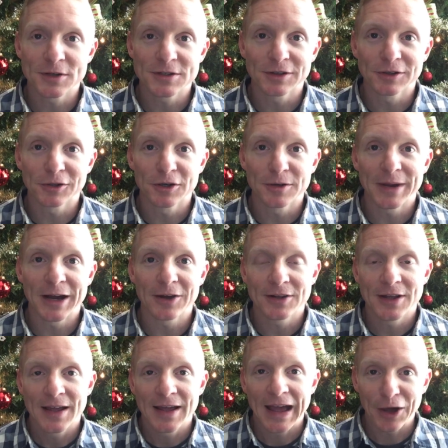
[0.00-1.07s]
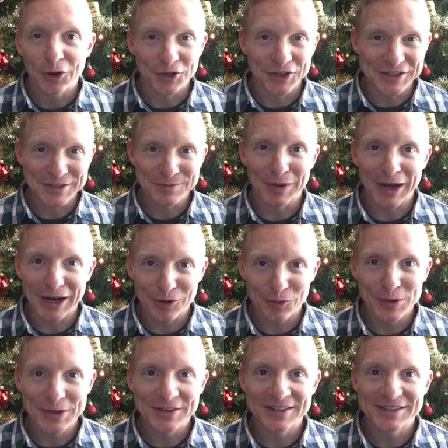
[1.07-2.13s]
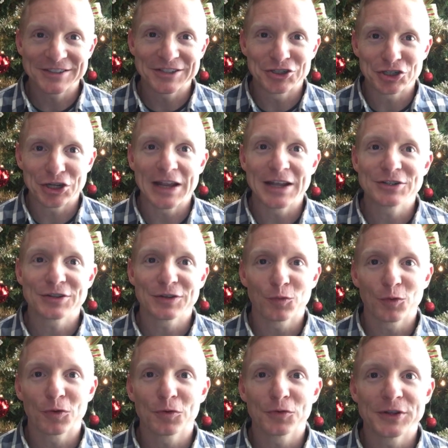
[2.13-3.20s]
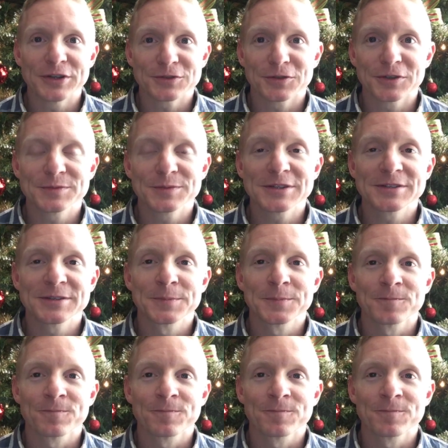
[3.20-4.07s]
to learn about how to conspire with us to change the world this Christmas.